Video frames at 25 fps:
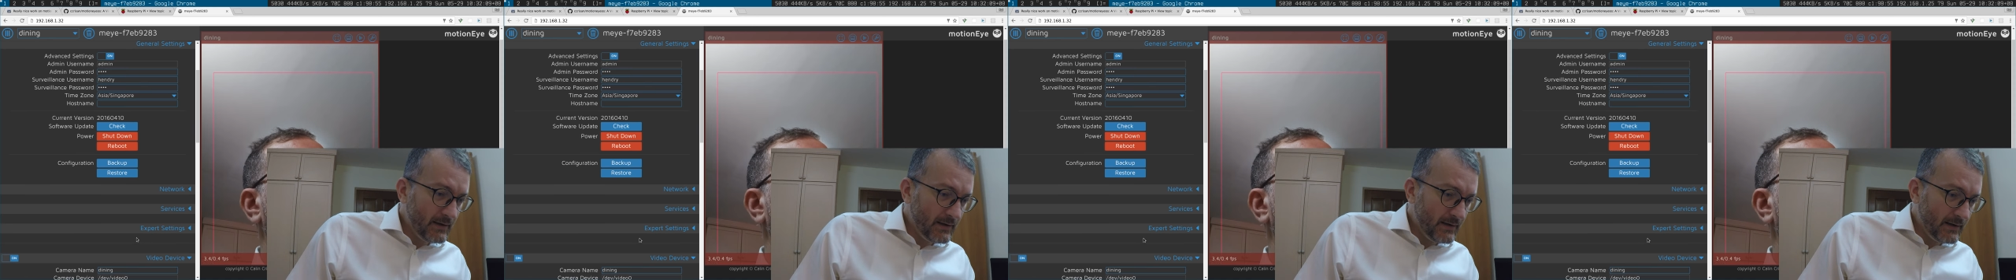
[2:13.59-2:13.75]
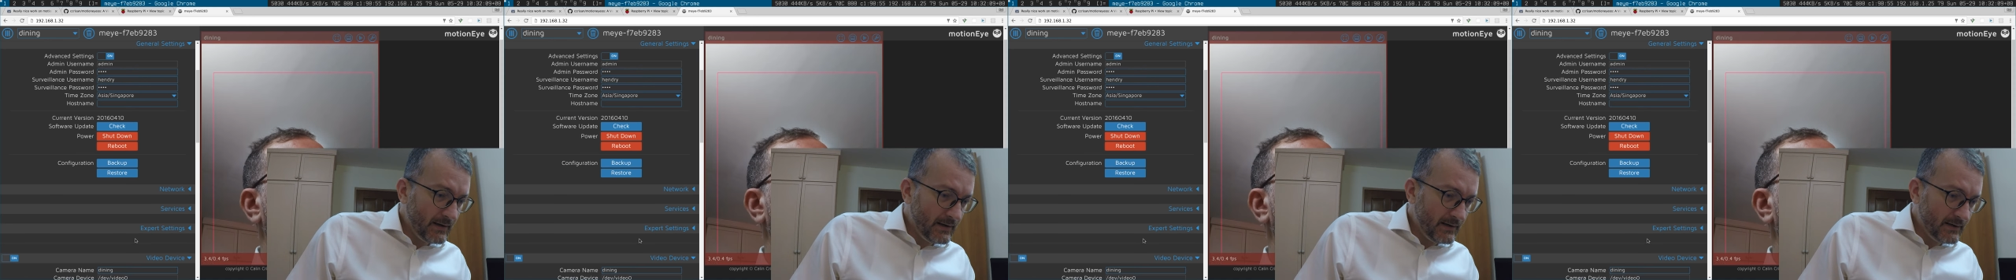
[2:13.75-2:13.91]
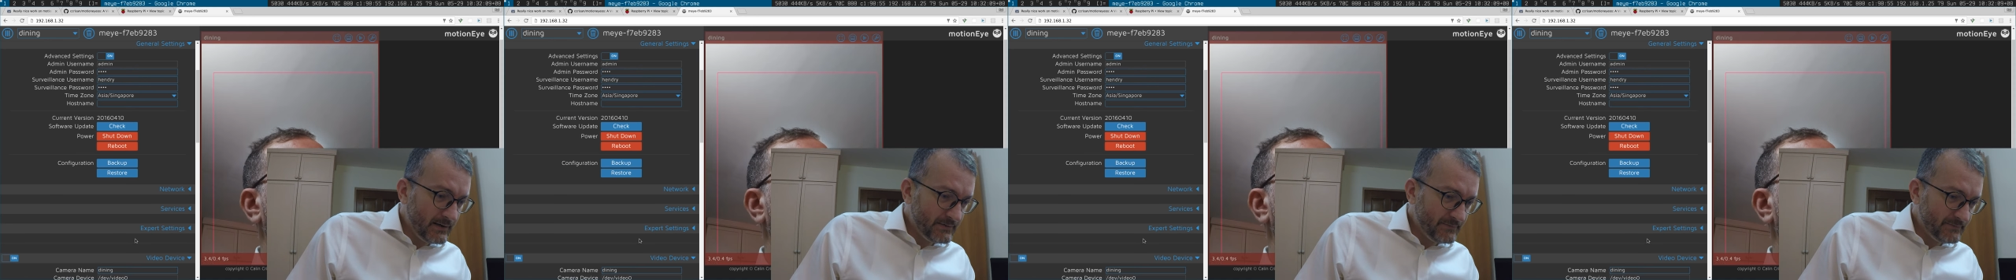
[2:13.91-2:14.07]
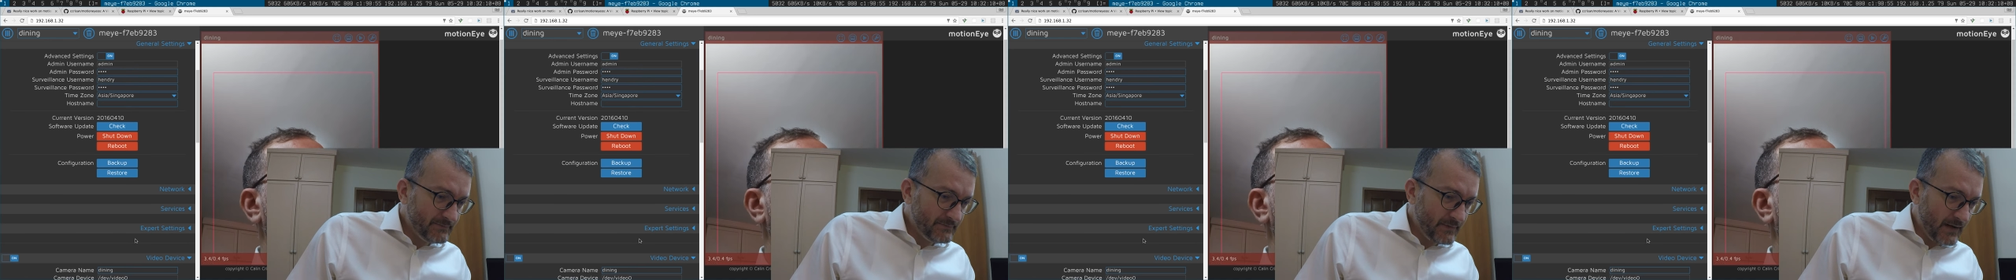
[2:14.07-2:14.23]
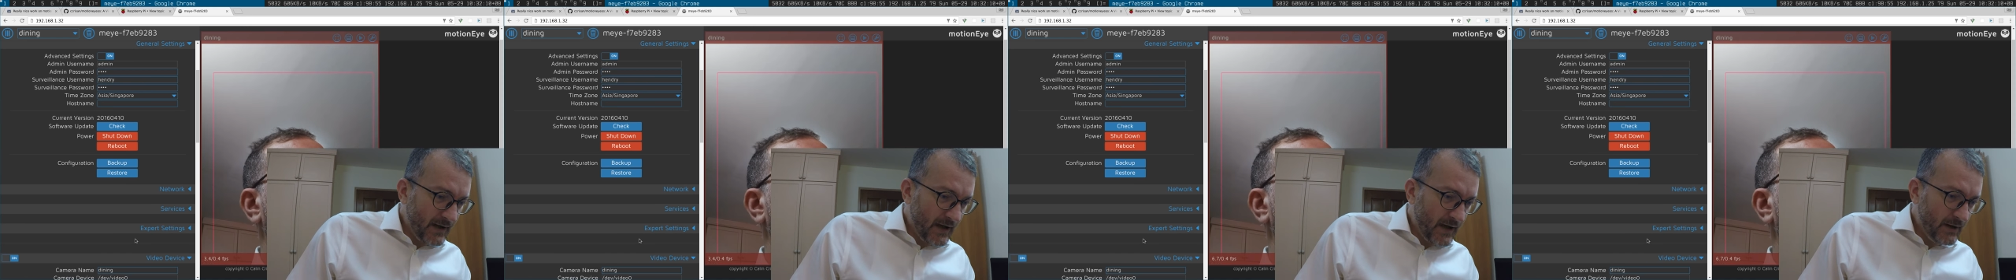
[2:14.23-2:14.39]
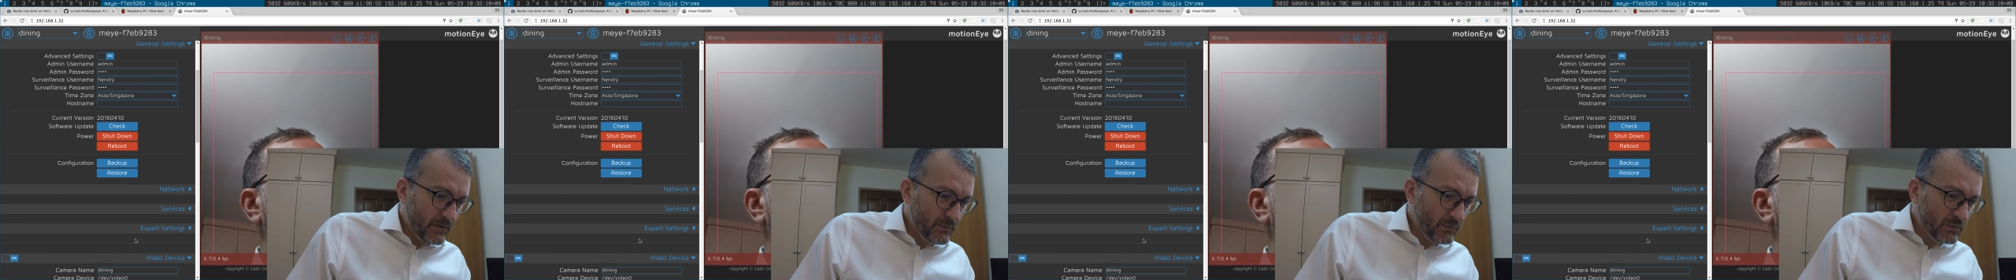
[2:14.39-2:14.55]

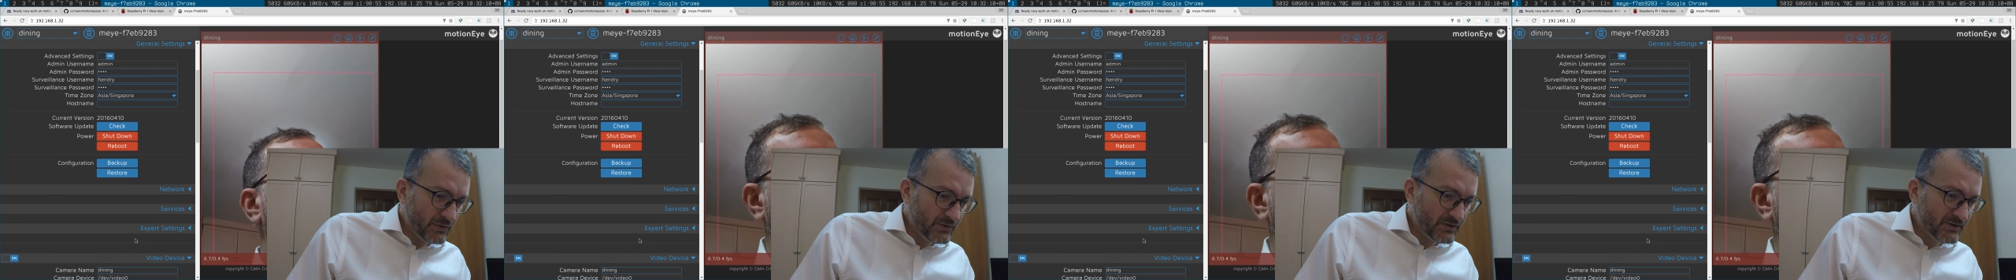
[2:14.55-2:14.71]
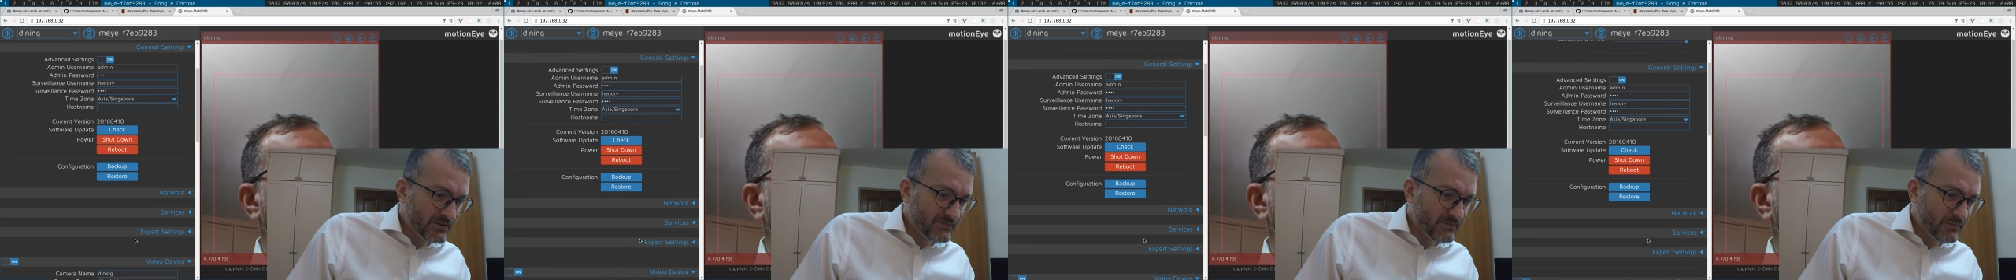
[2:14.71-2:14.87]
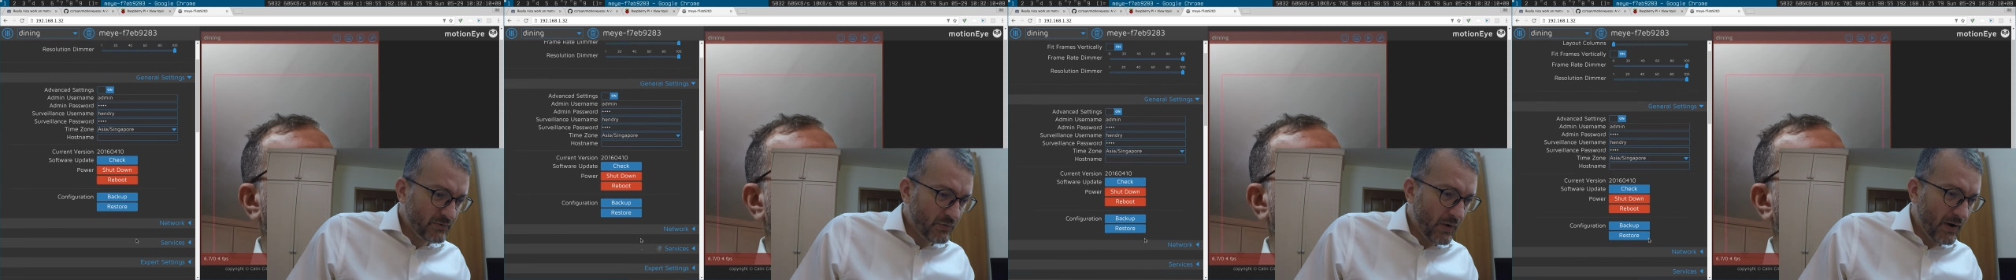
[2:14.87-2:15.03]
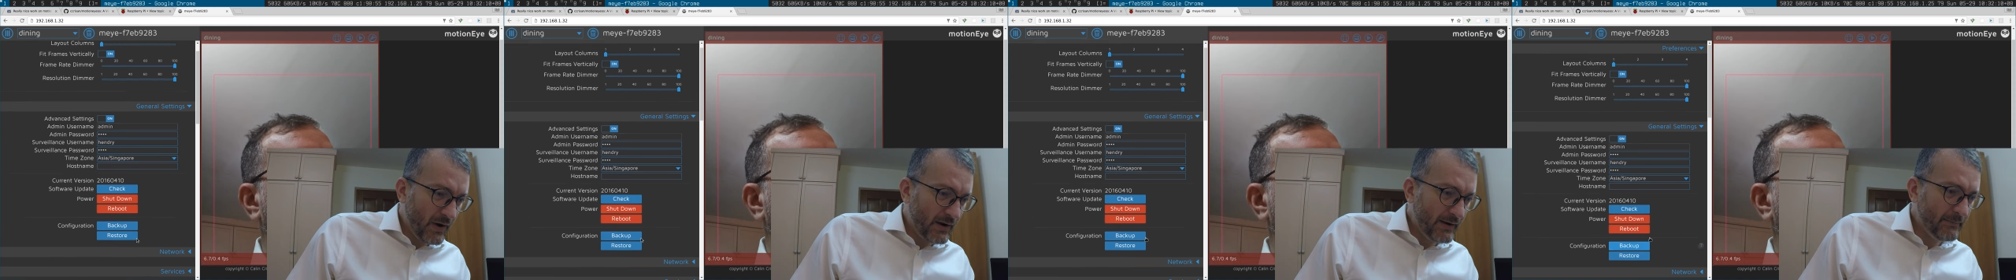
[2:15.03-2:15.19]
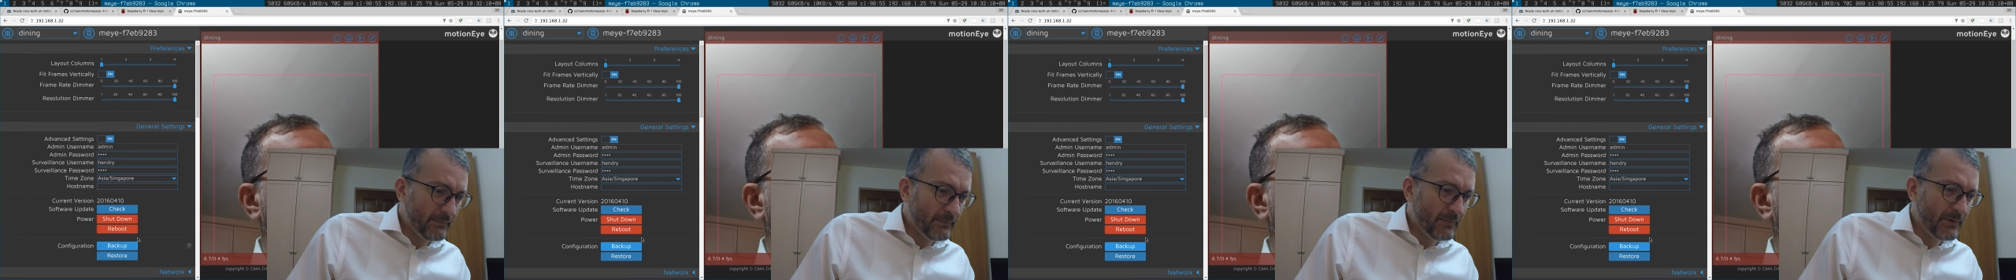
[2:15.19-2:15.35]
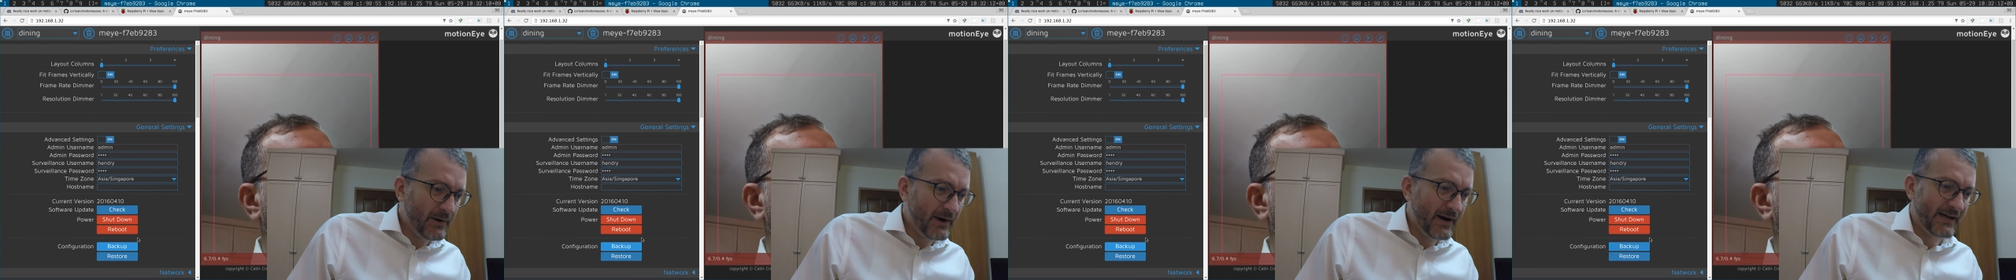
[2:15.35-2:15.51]
I was quite
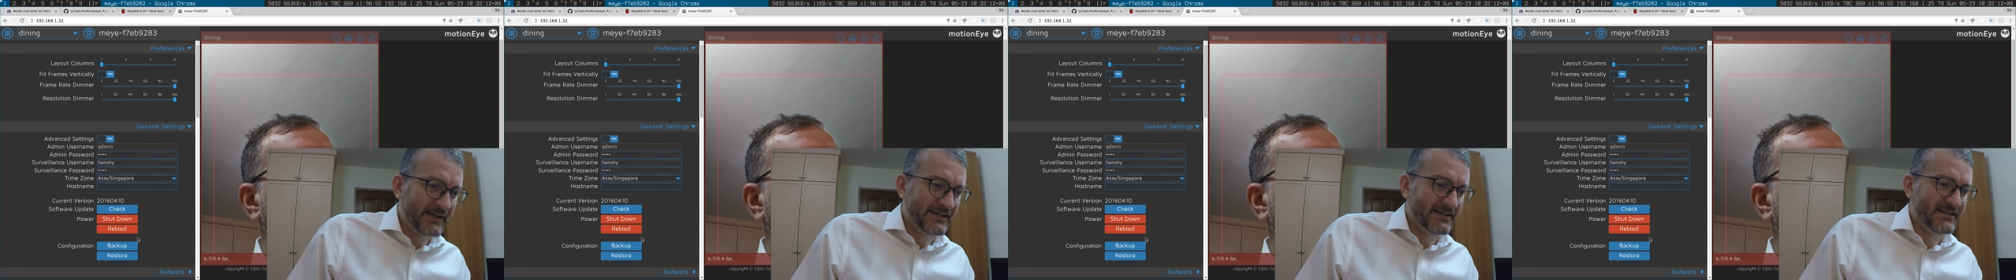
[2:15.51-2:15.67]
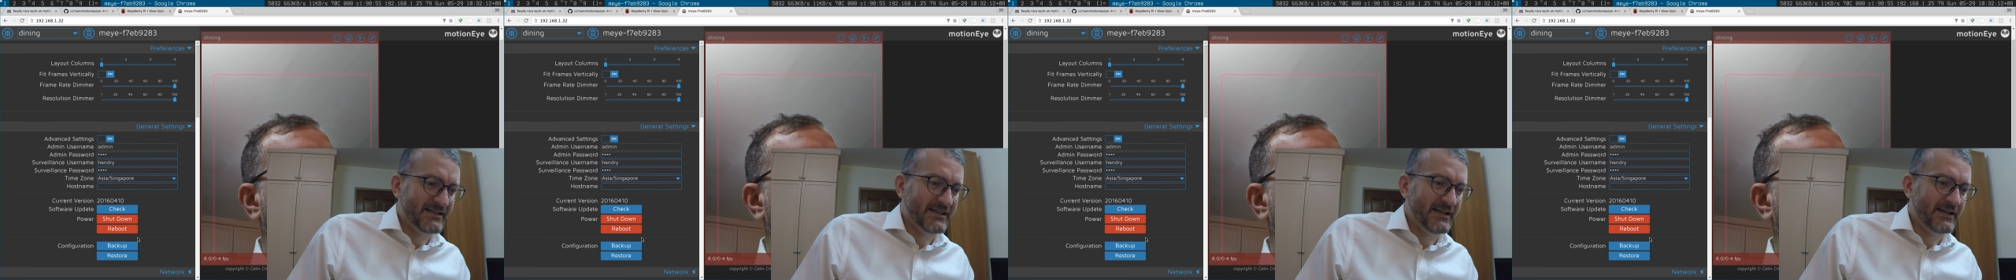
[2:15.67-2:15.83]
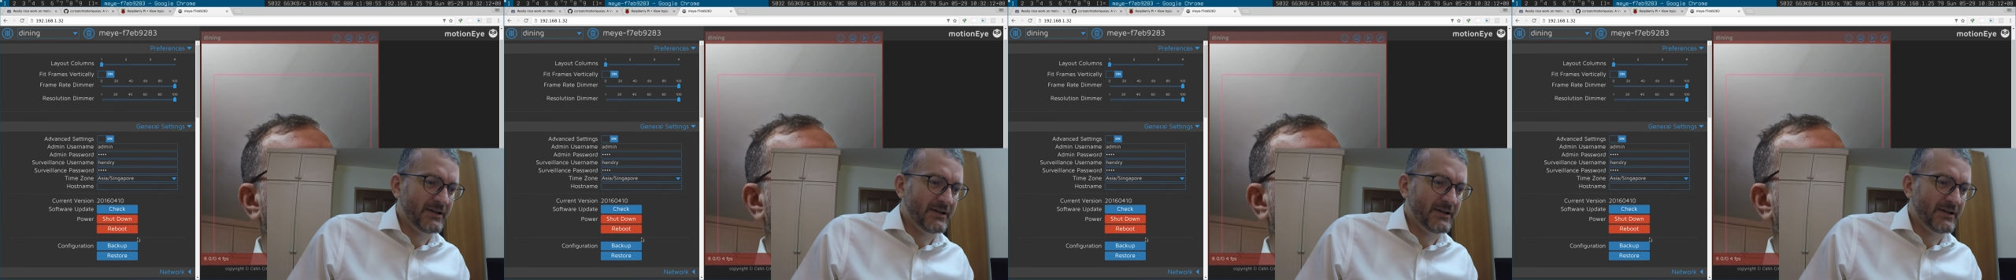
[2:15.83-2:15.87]
impressed,